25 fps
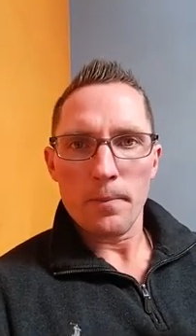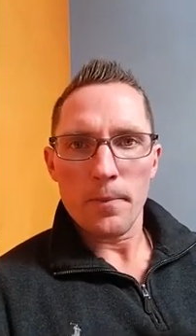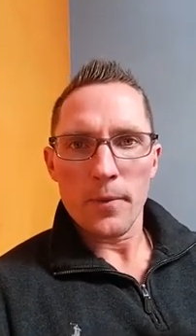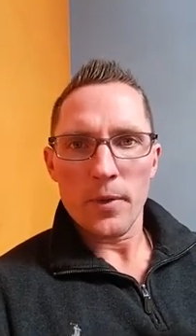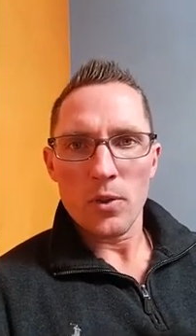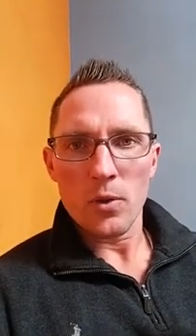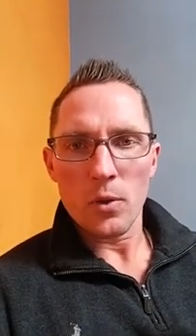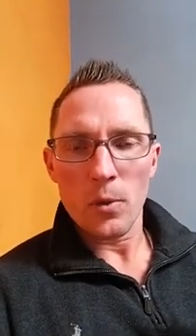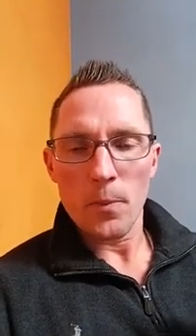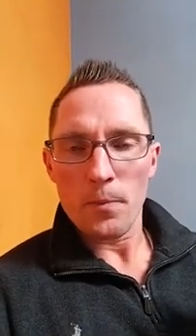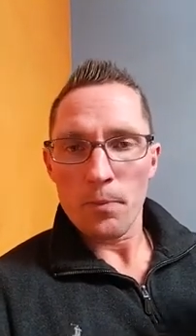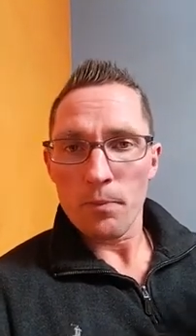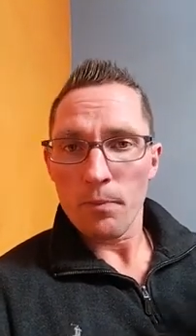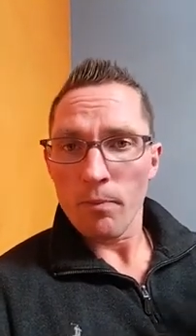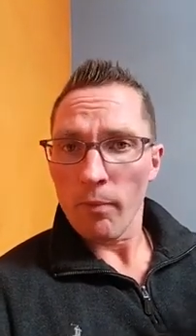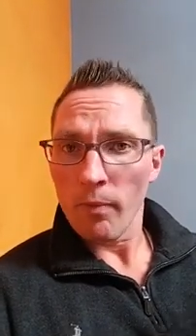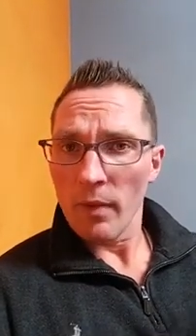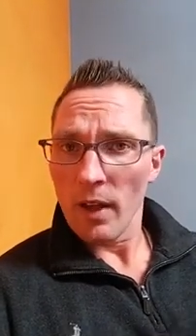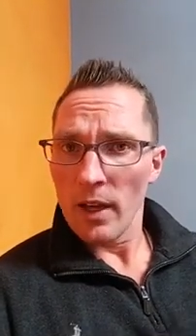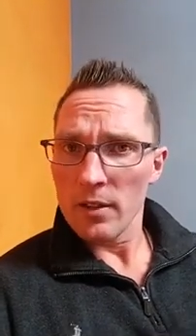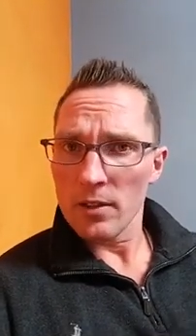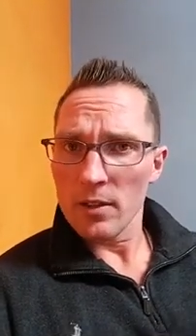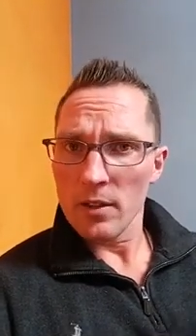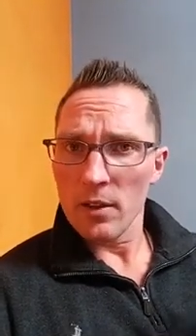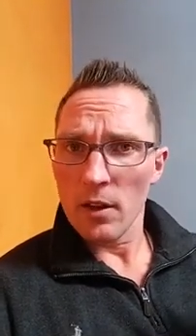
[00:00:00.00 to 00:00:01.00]
So
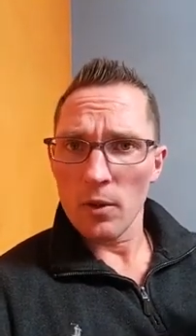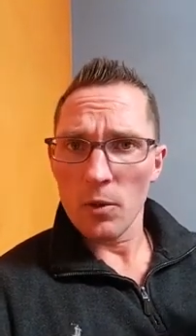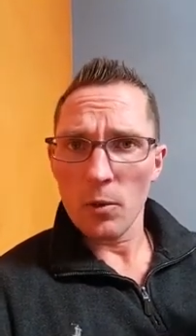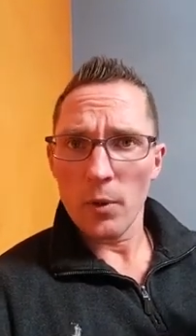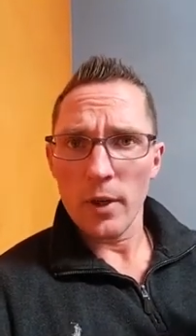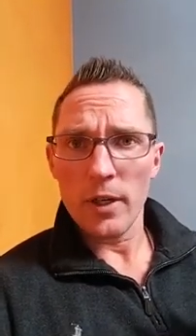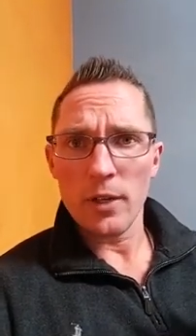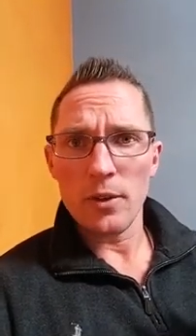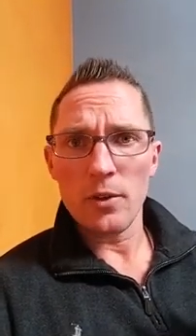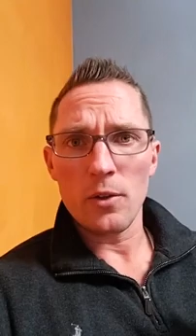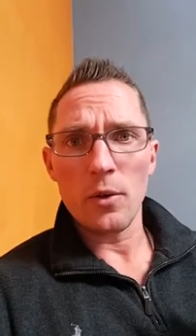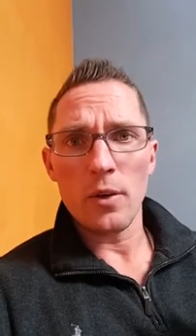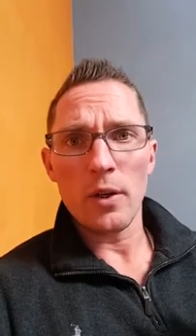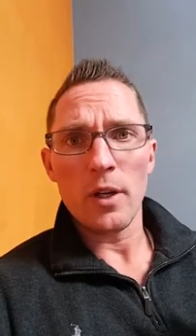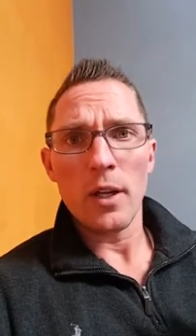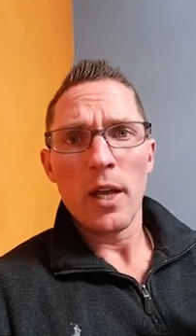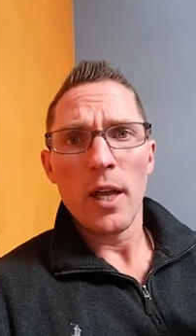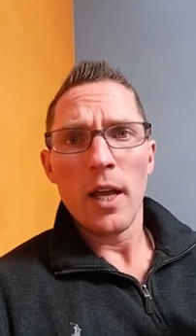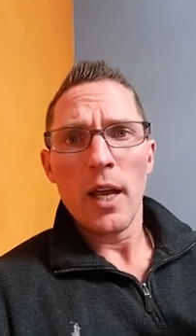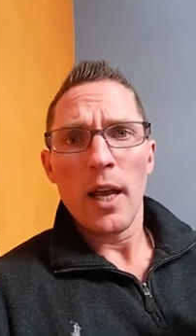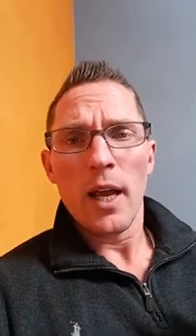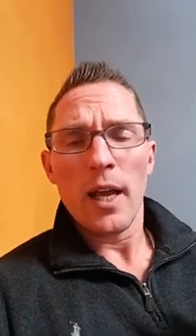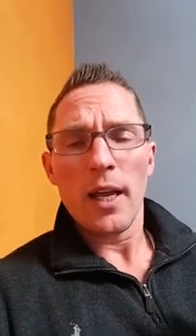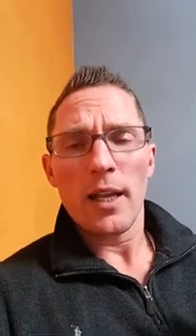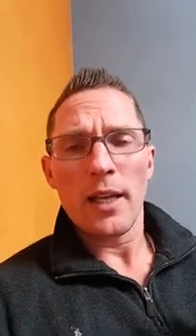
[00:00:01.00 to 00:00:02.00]
that's another way to do it.
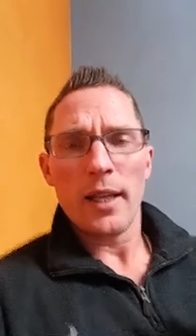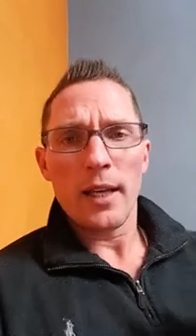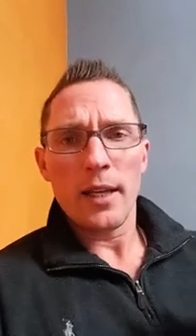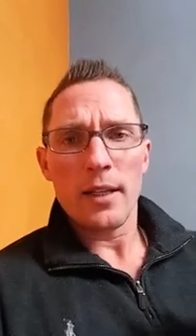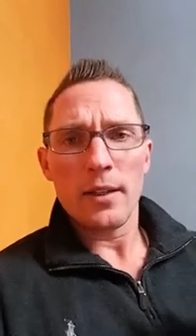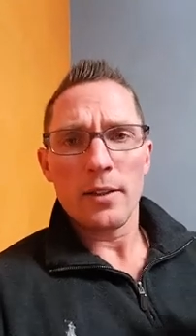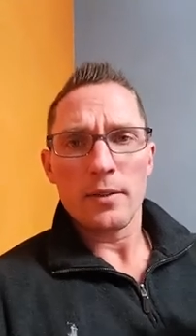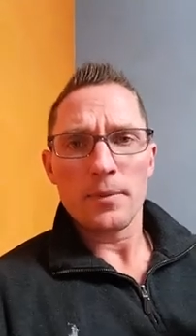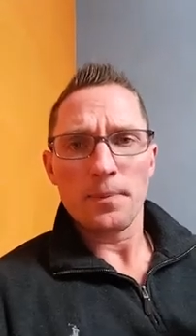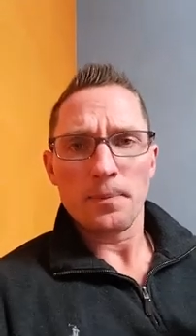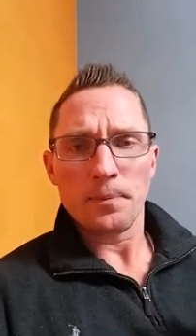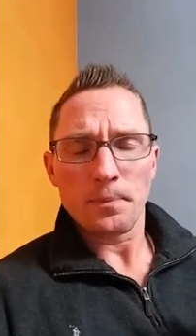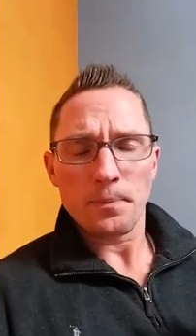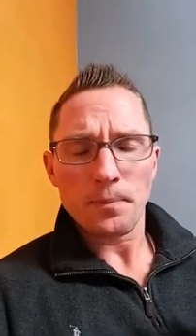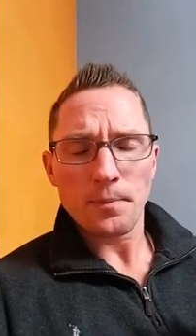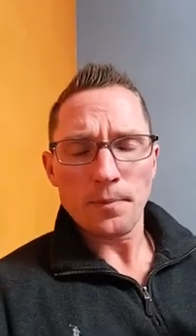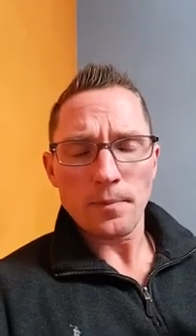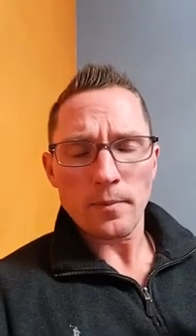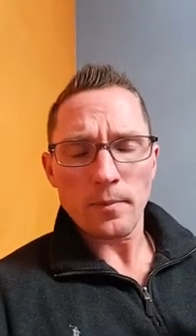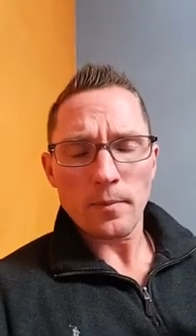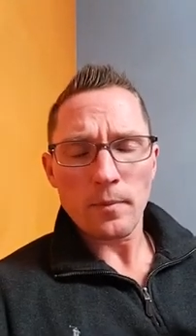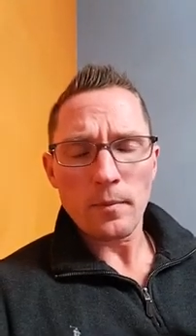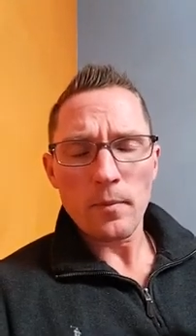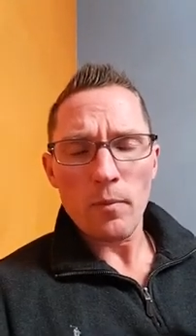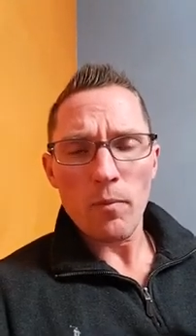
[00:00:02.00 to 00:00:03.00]
And
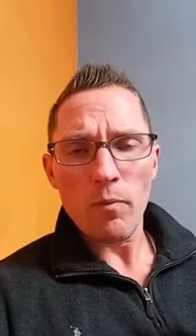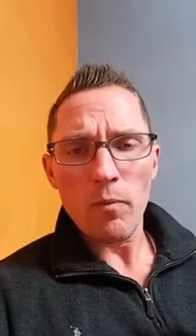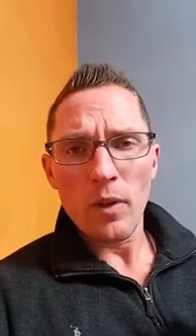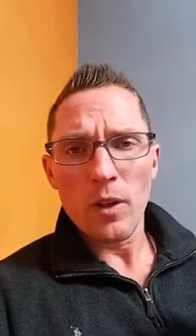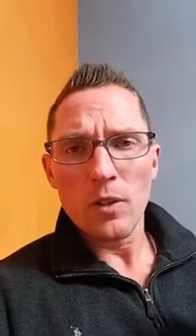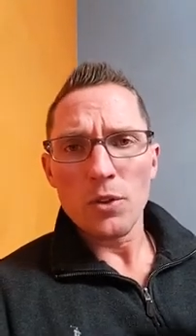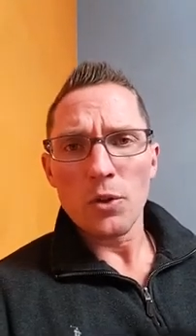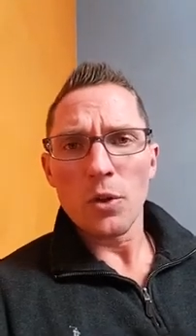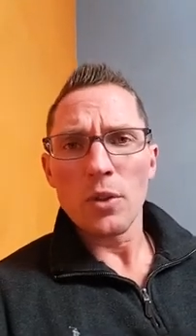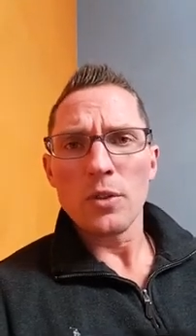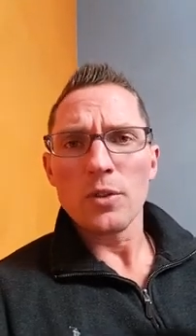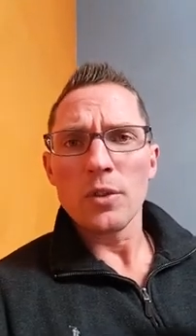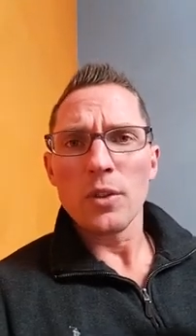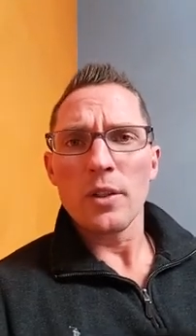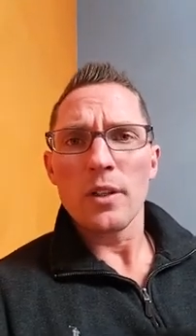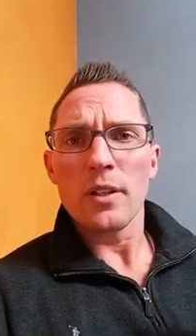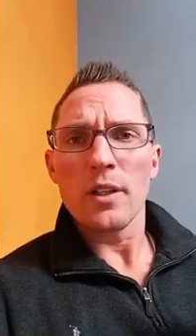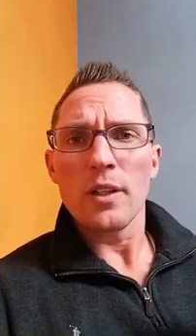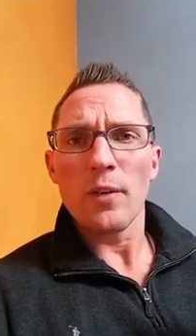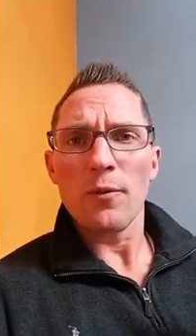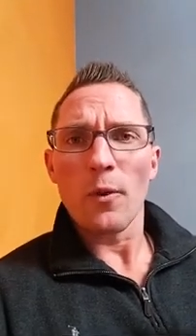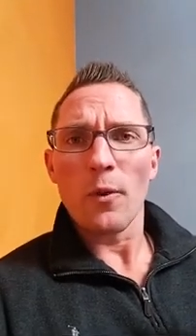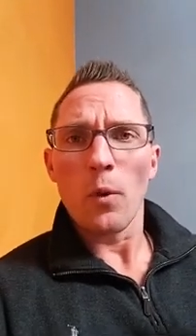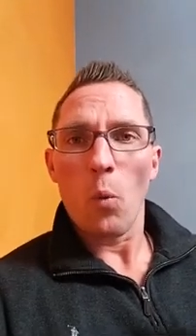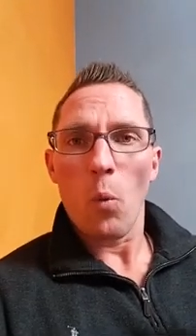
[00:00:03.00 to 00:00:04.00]
so those are
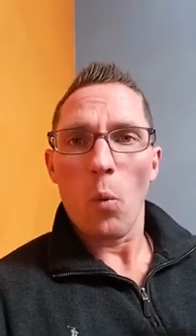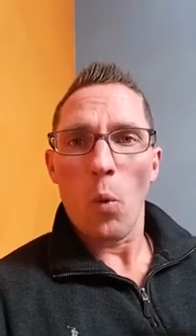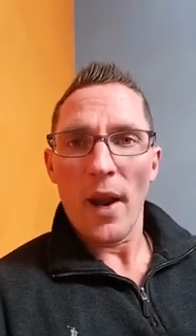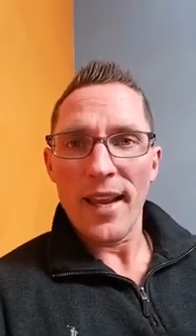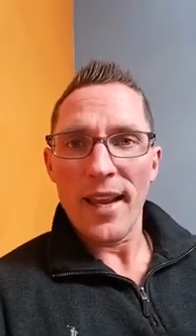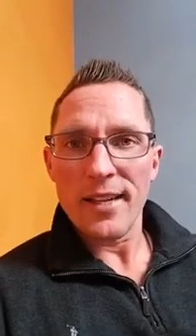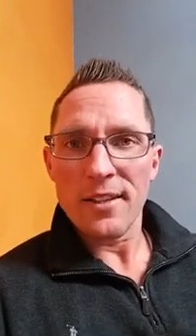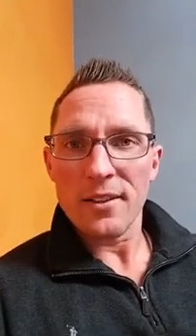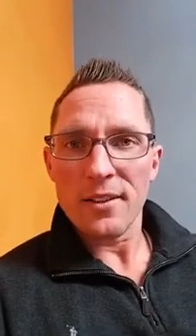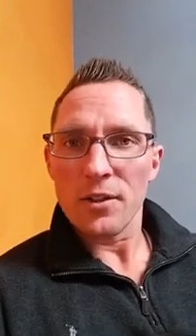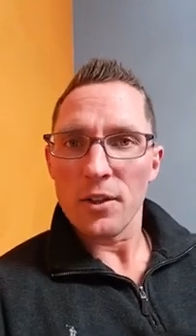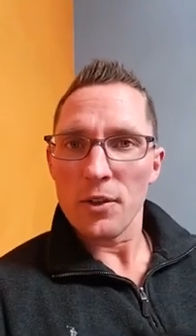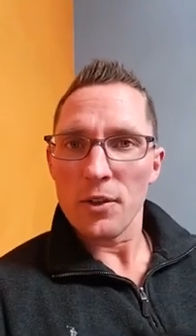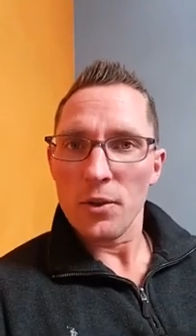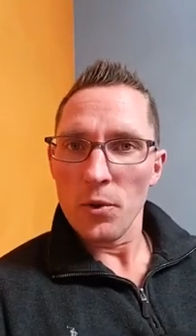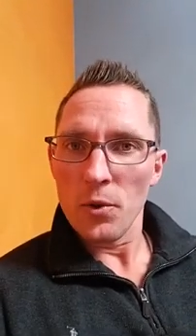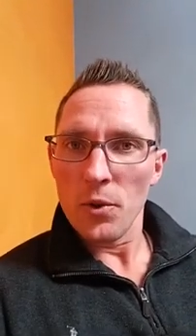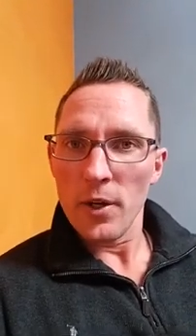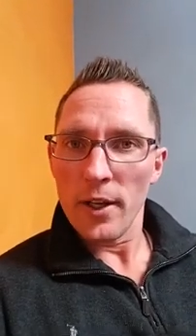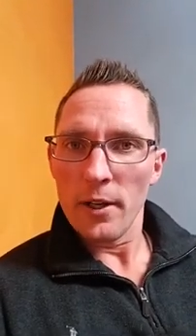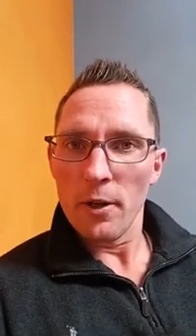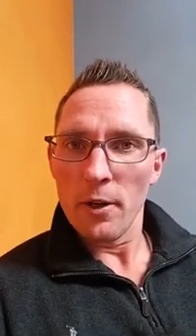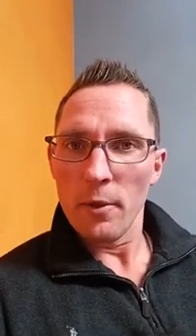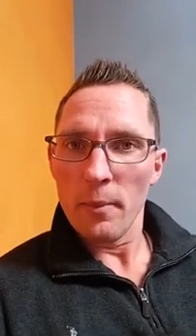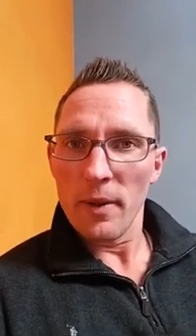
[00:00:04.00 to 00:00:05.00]
different ways to do
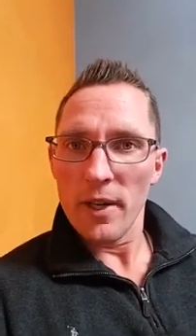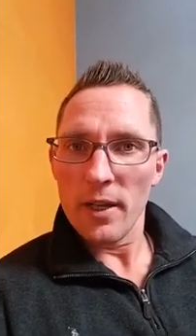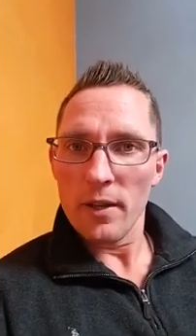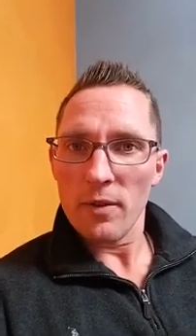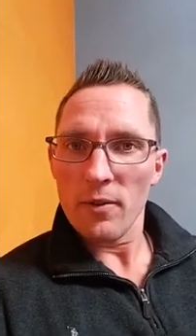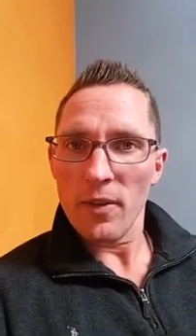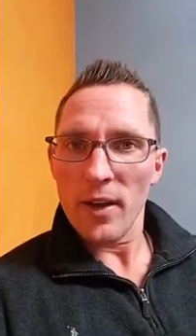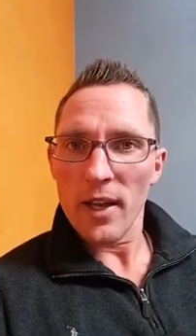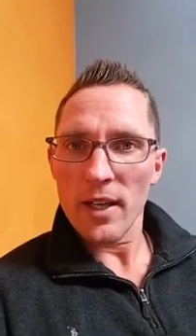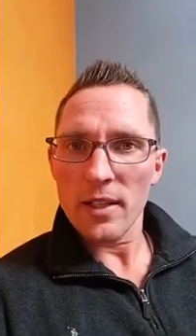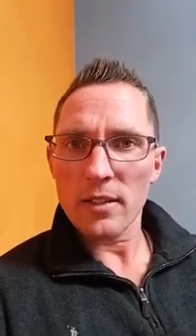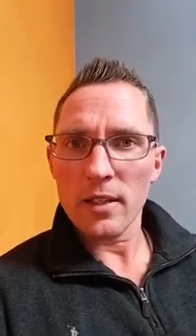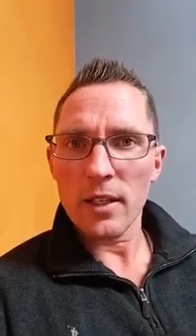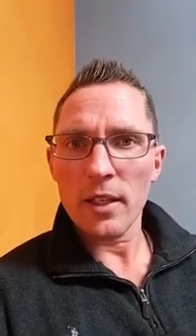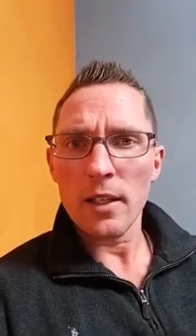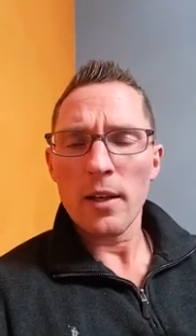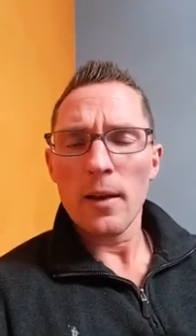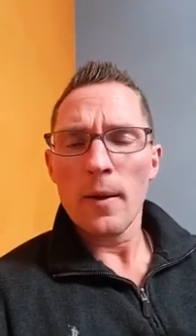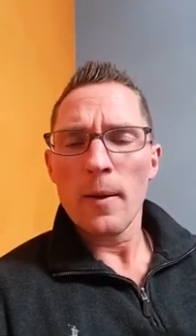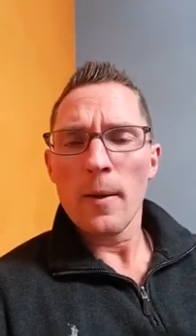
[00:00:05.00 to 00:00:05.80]
intermittent fasting.